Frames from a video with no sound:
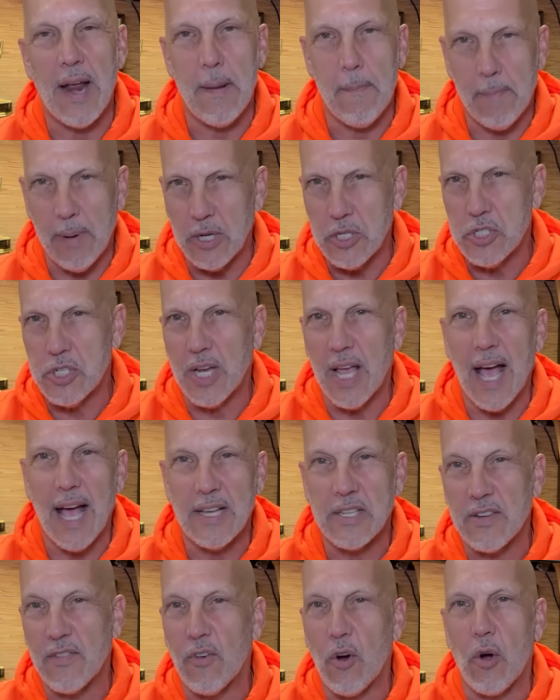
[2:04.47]
A bunch of
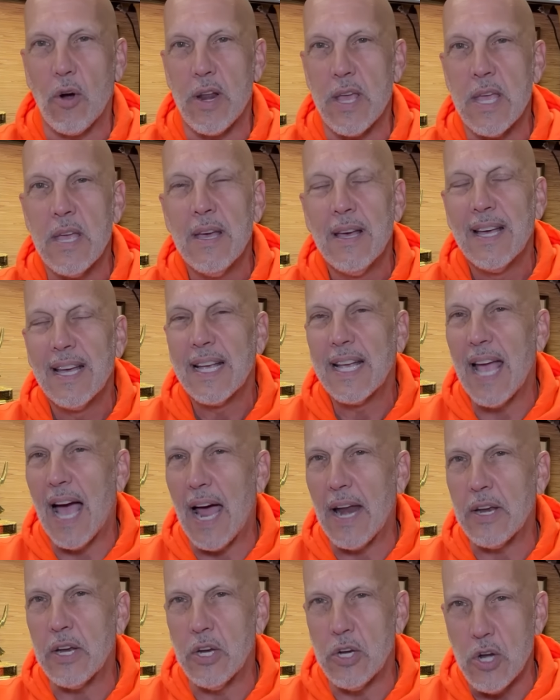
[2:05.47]
guys have already
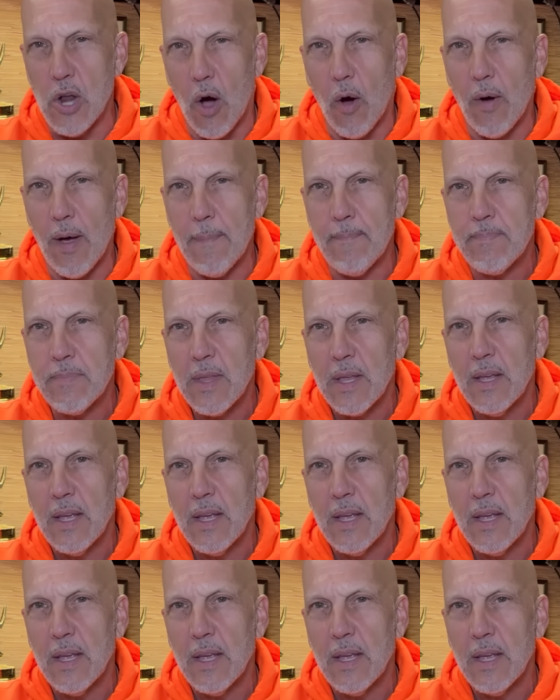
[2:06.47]
gotten to know him